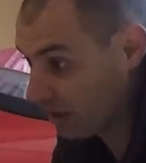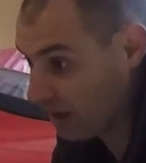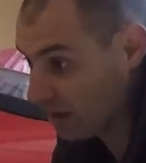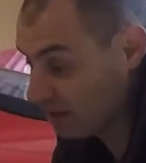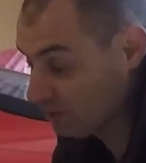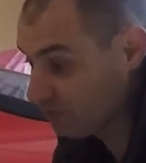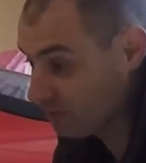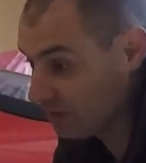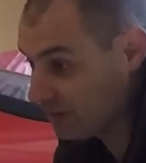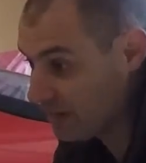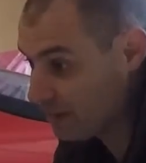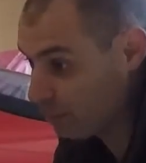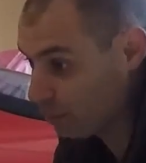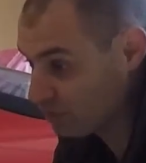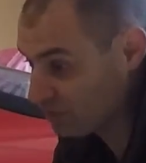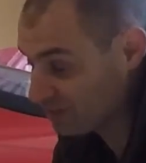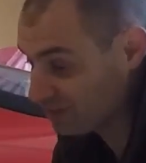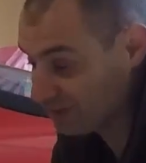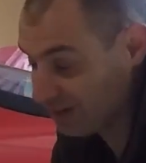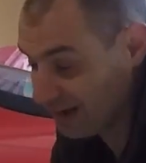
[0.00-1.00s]
I lived in a neighborhood. He's
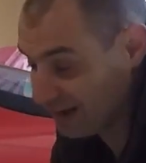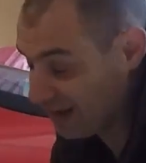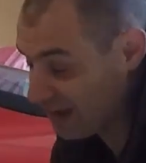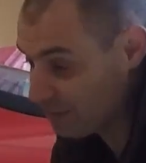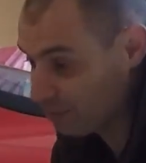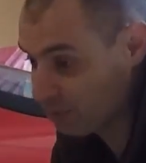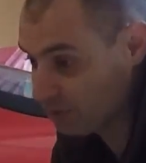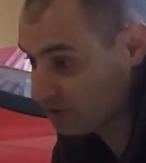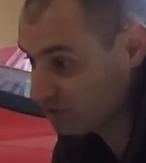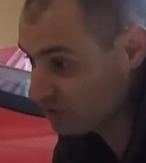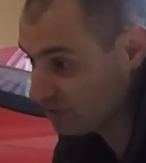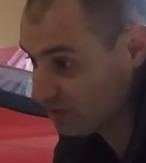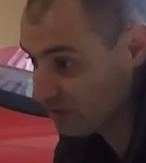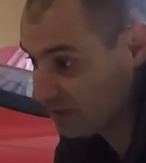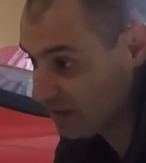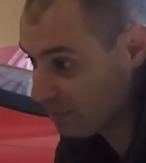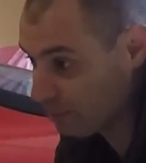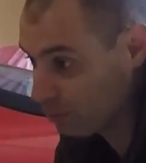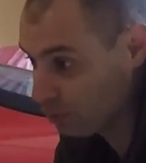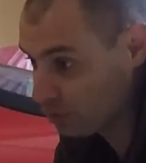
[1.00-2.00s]
like, look, I can't bring this thing in the
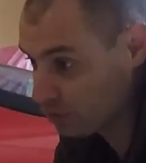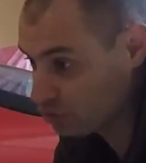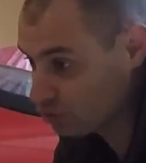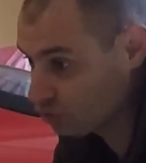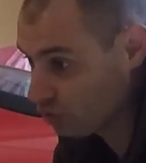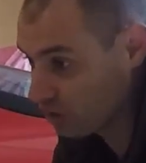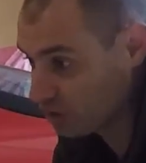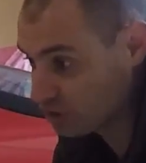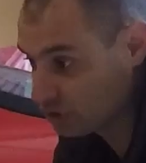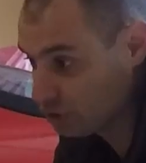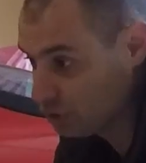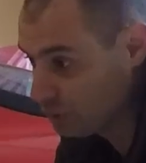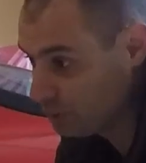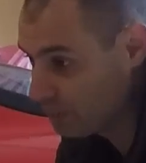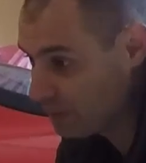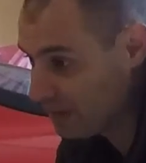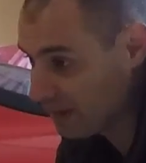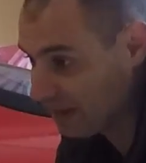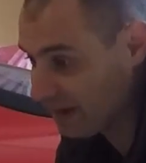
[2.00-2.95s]
neighborhood. This truck is too big.